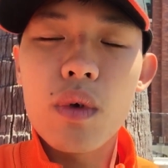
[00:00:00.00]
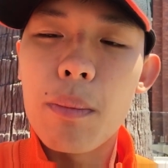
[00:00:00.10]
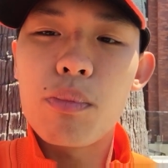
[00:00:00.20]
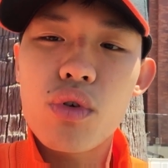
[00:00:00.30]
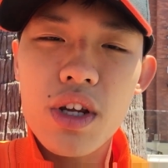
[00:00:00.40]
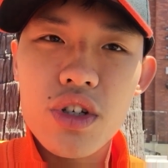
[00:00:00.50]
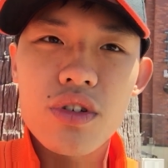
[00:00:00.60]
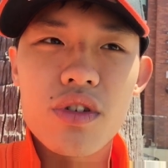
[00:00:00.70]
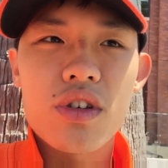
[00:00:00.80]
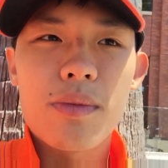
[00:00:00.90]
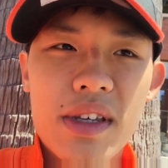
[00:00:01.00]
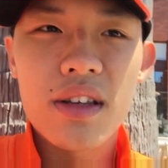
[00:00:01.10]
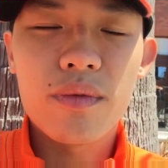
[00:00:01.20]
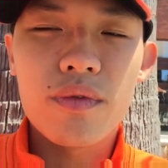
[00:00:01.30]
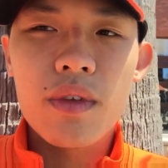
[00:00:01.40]
I'm pretty sure there's gonna be
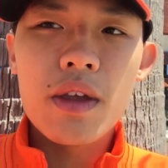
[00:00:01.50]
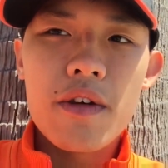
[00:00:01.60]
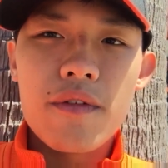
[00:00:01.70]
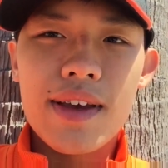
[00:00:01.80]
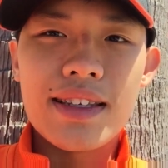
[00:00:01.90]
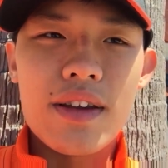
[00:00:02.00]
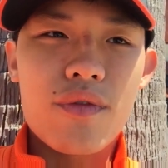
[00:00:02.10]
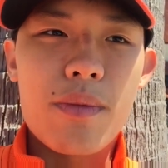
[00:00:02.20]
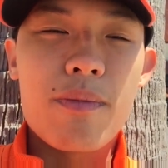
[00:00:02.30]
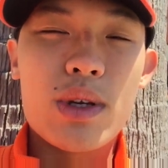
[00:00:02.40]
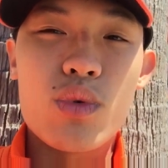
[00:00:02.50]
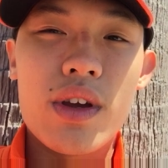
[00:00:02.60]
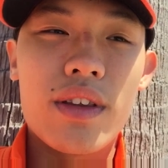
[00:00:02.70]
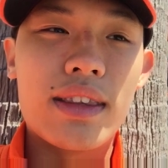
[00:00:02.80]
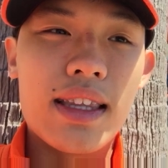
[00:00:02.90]
something different between